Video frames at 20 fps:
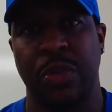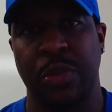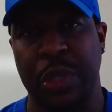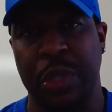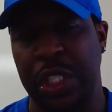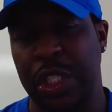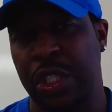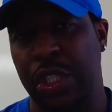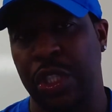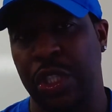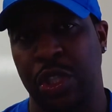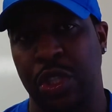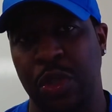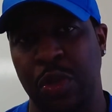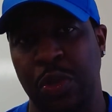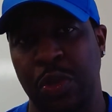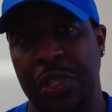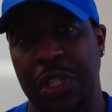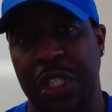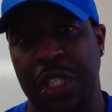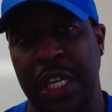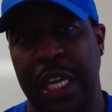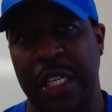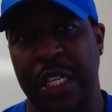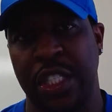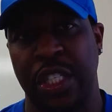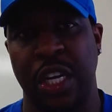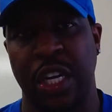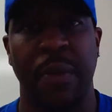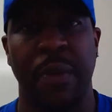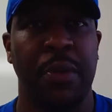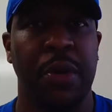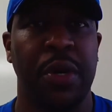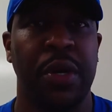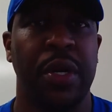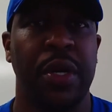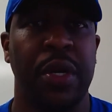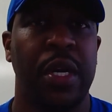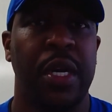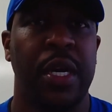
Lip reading: which is your student's lunch number